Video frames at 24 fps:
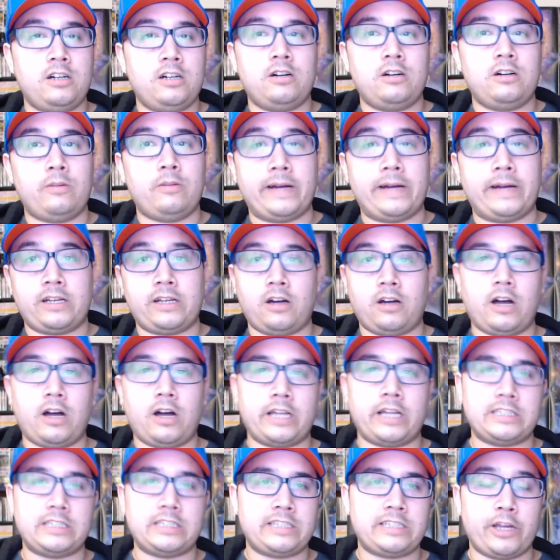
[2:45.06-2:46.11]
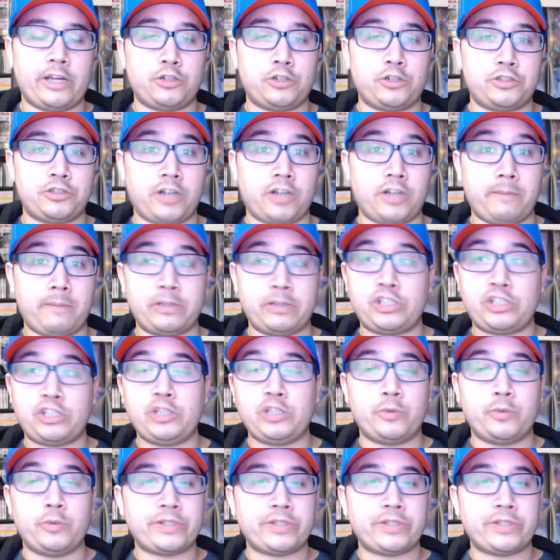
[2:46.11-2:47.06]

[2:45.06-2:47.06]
oh my god, this character's dumb. But she was